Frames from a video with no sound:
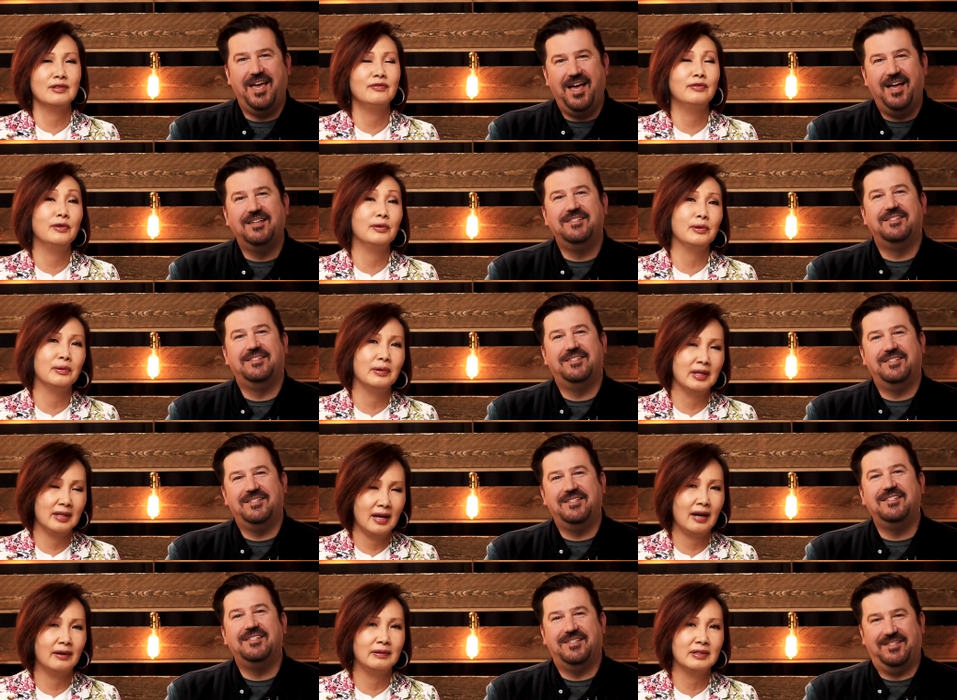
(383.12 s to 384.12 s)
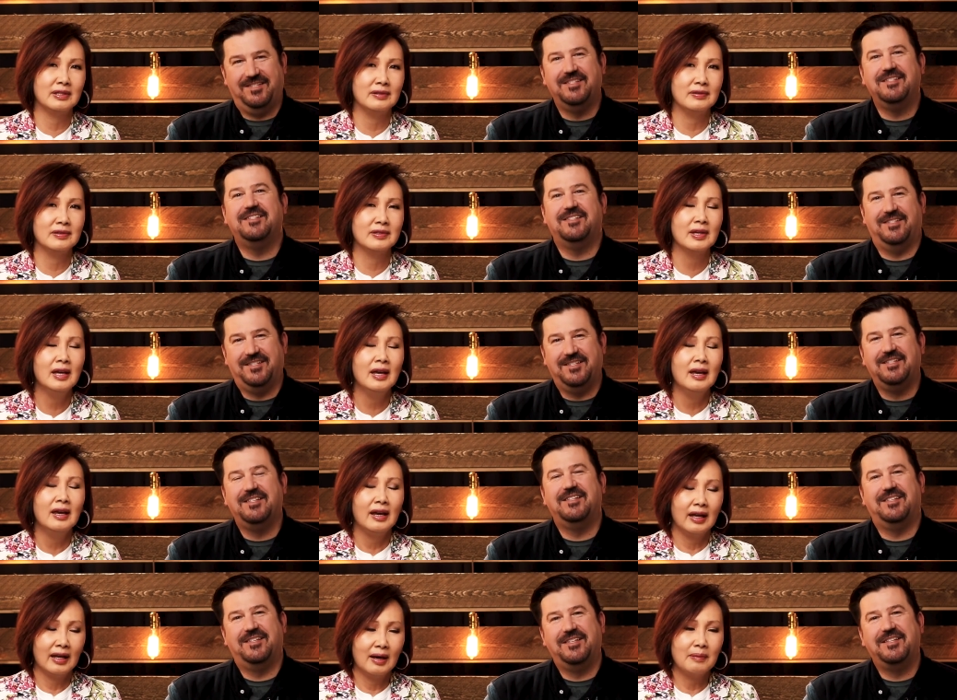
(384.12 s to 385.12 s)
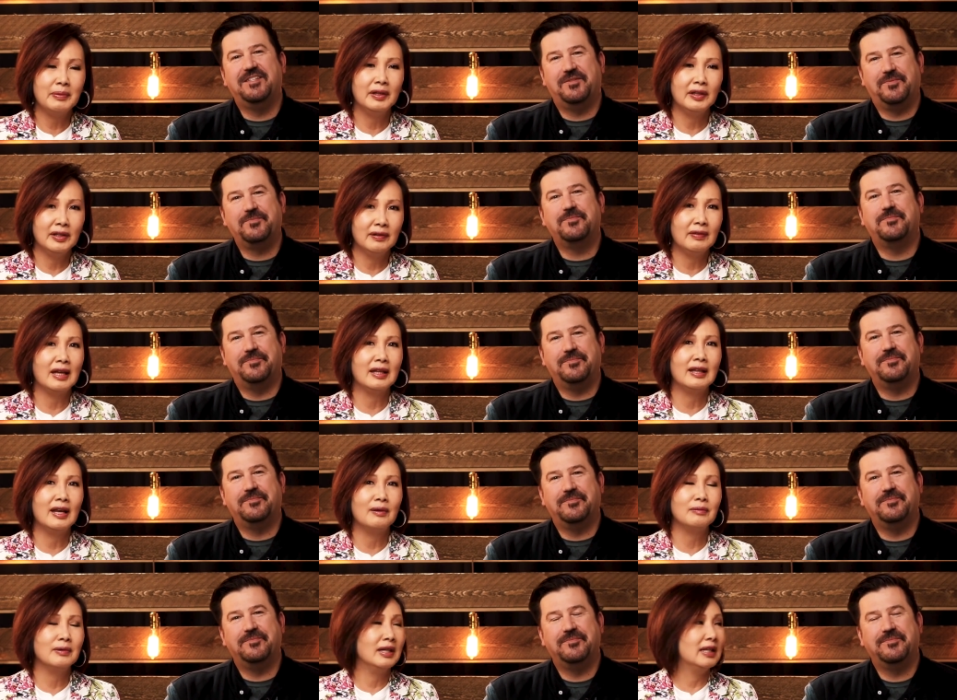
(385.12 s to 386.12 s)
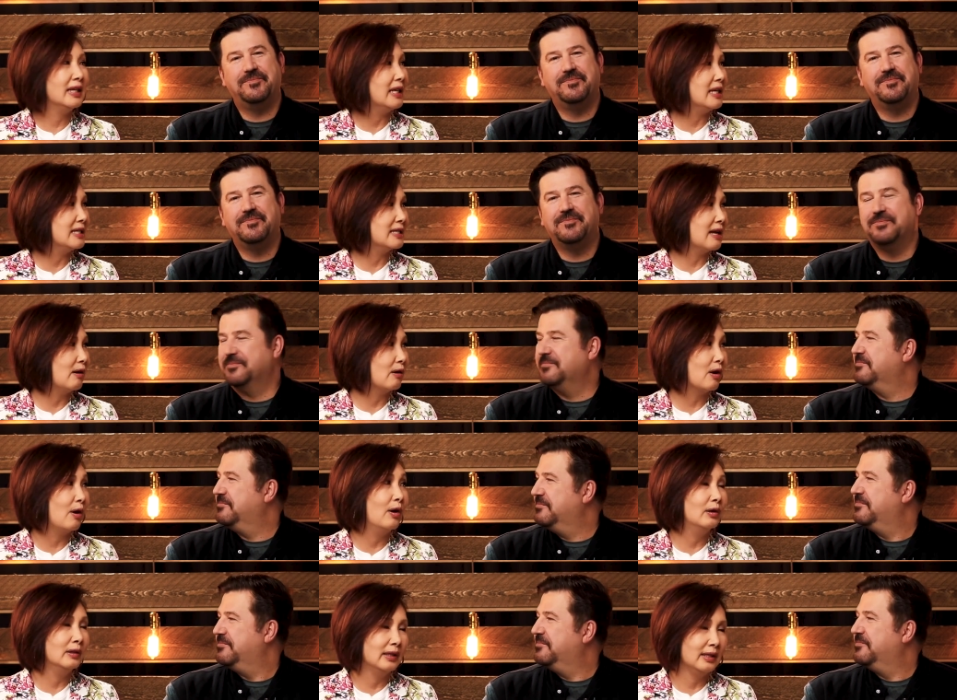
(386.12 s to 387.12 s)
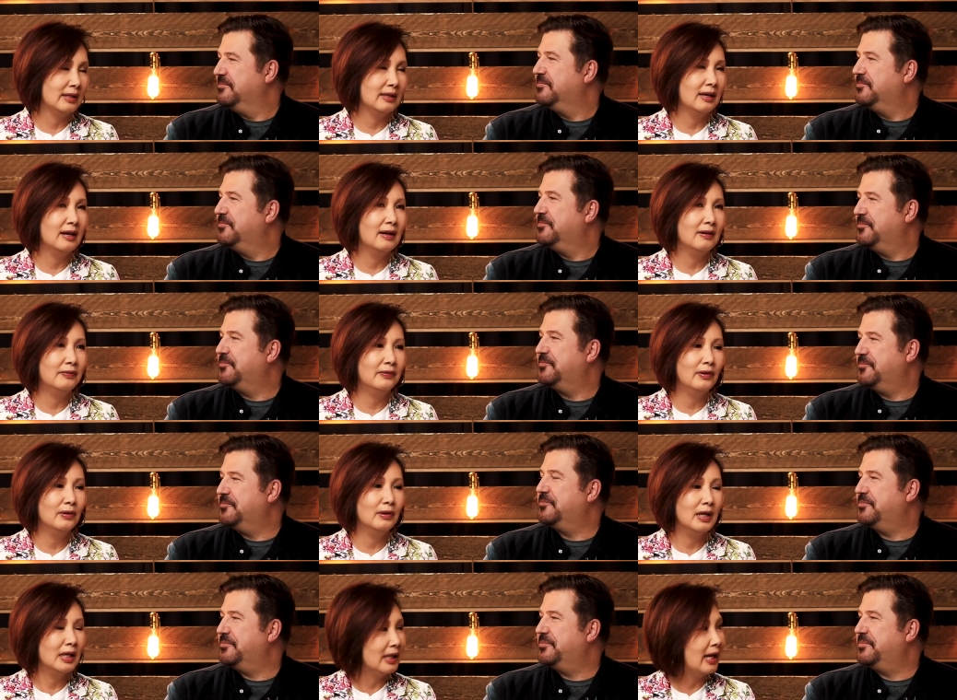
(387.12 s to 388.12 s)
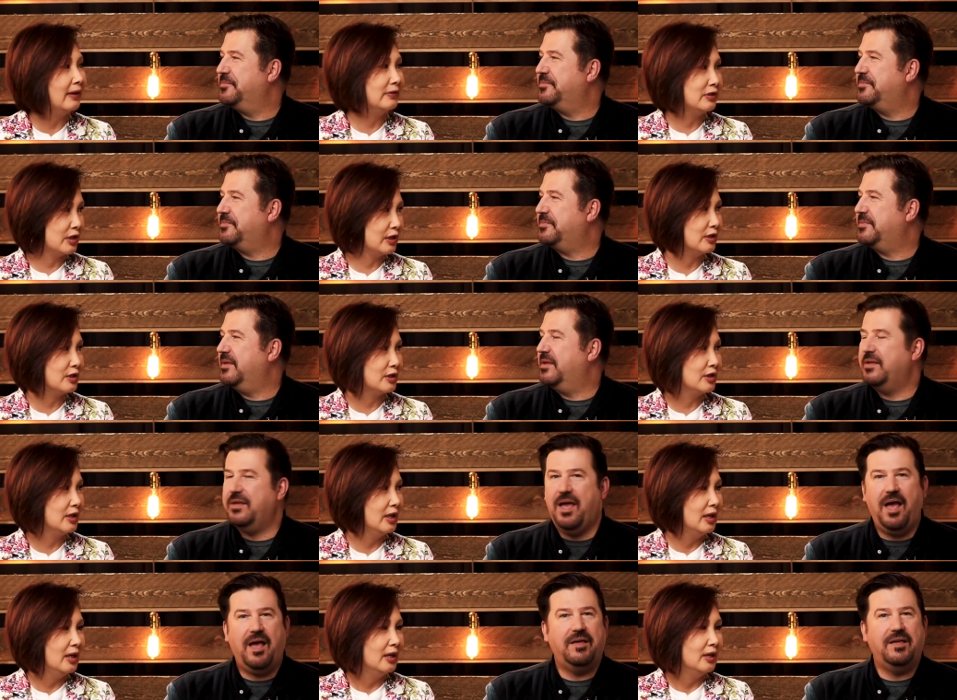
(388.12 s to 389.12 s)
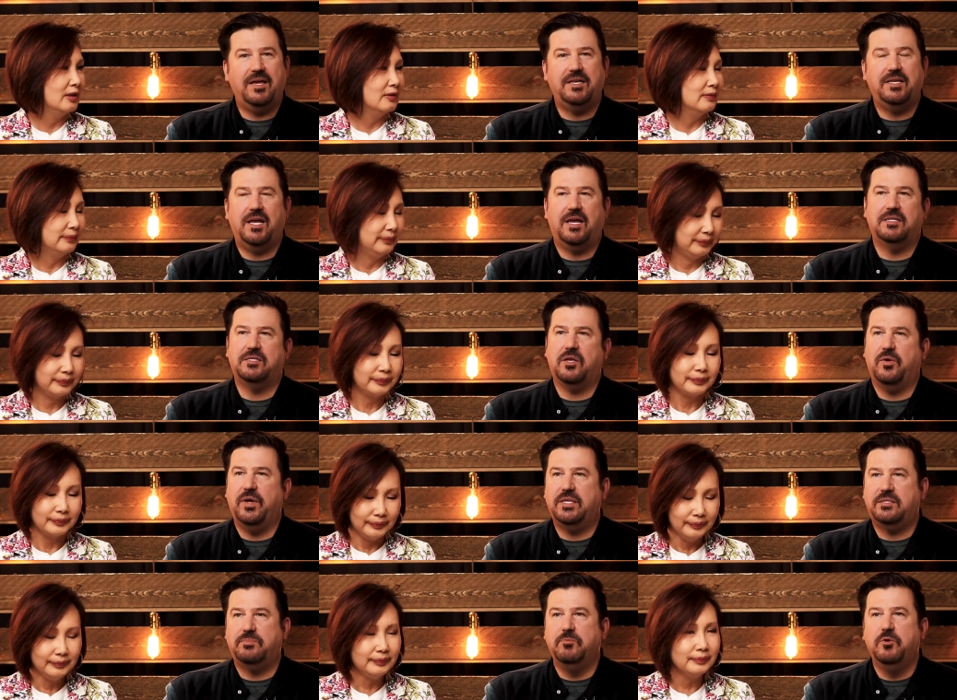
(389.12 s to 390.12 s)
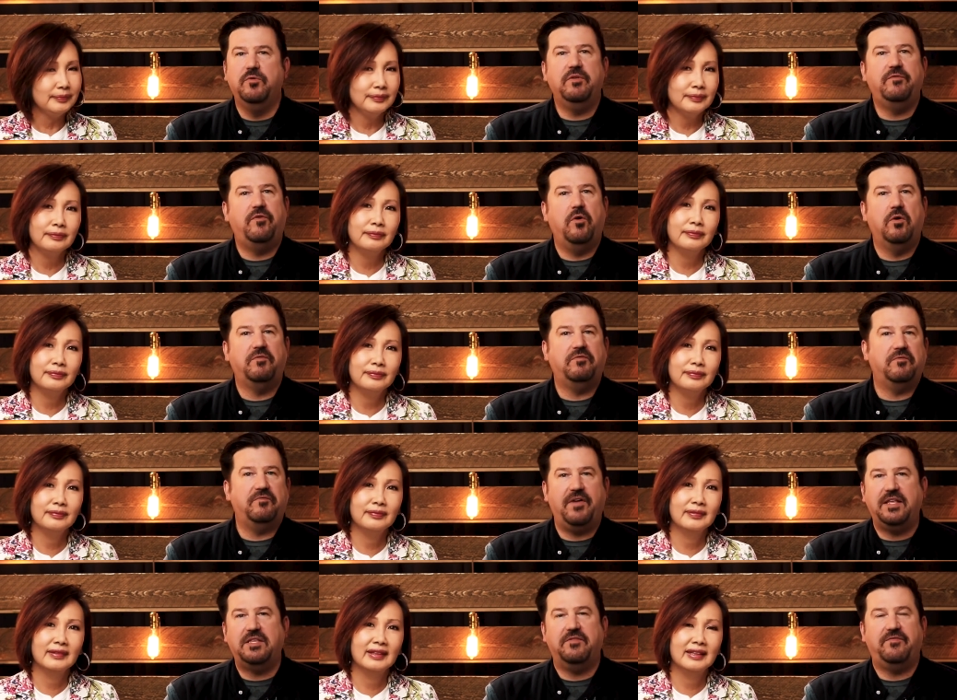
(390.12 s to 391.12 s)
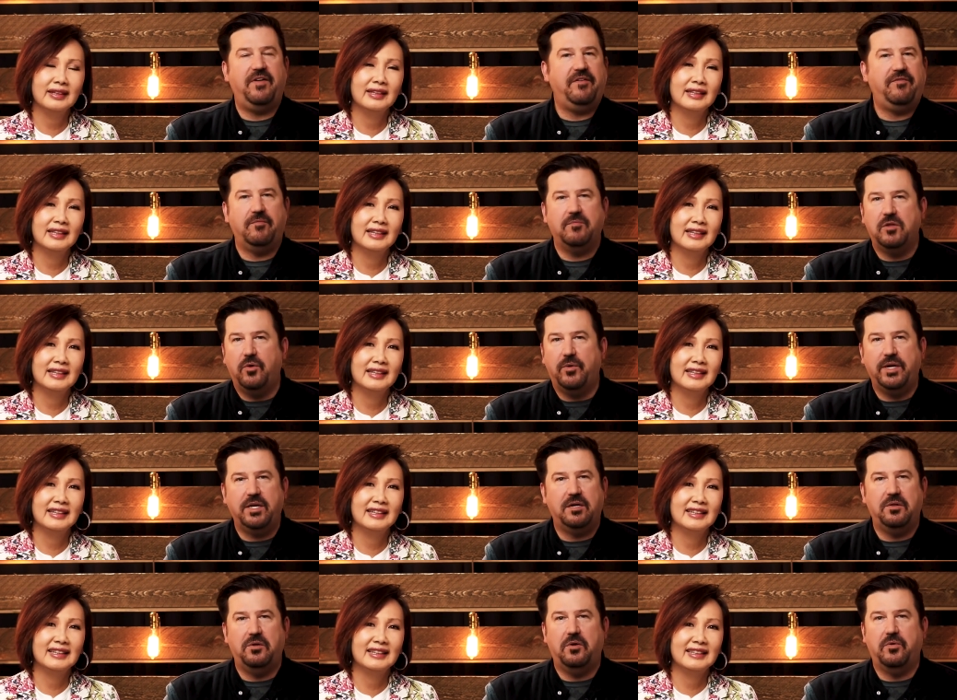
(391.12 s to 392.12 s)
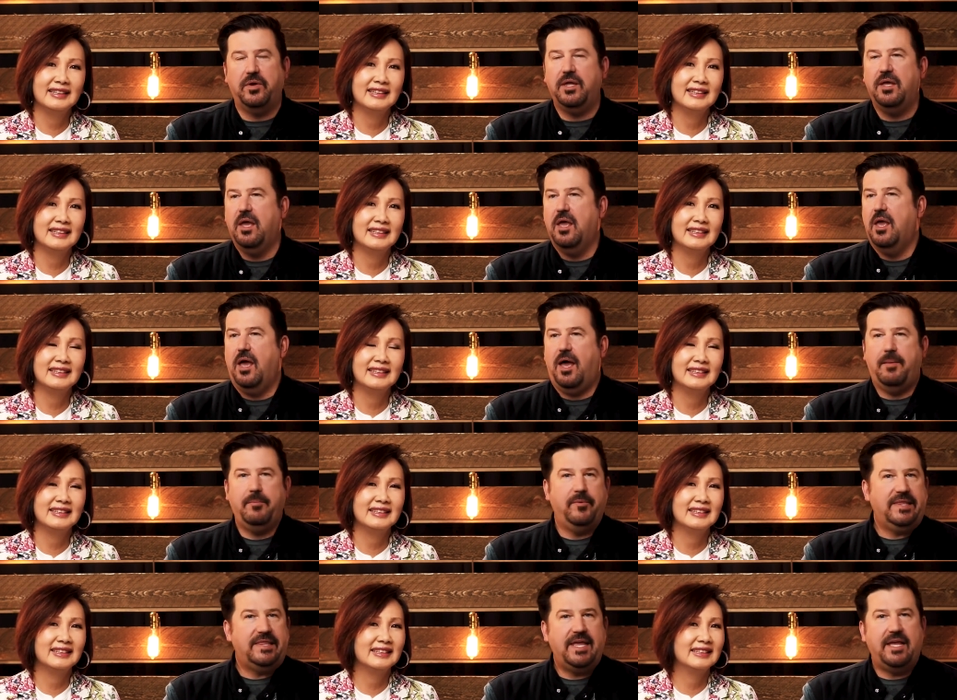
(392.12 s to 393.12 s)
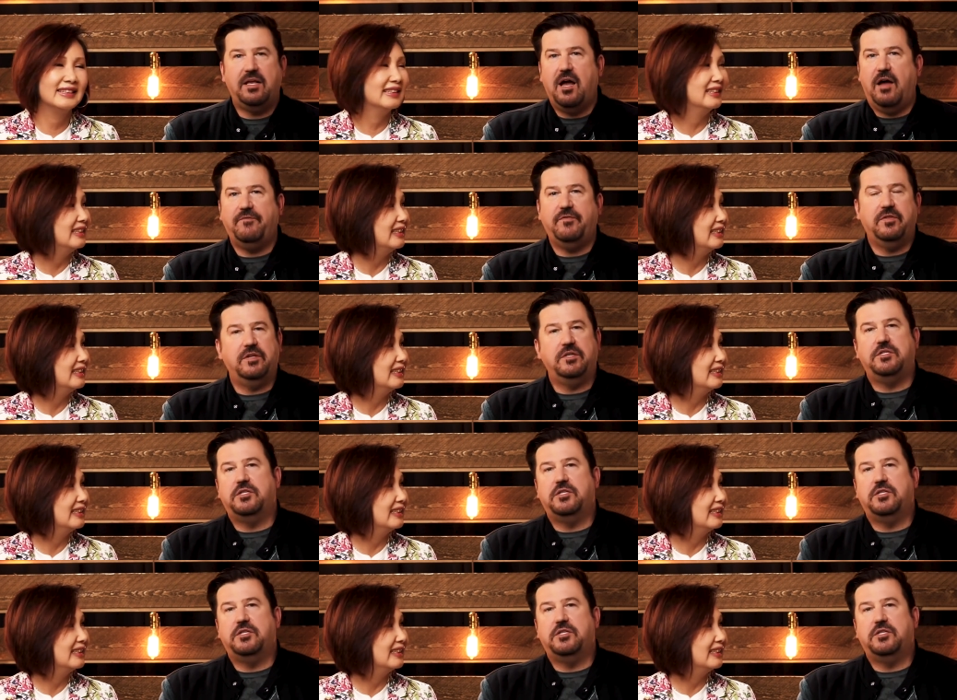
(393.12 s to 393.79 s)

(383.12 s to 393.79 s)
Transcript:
Speaker 1: yeah. for your inheritance. And I believe that that really is our calling uh, for a life church.
Speaker 2: Yeah, and uh, so it's moving forward from faith to faith, from glory to glory. Um, we thank God for the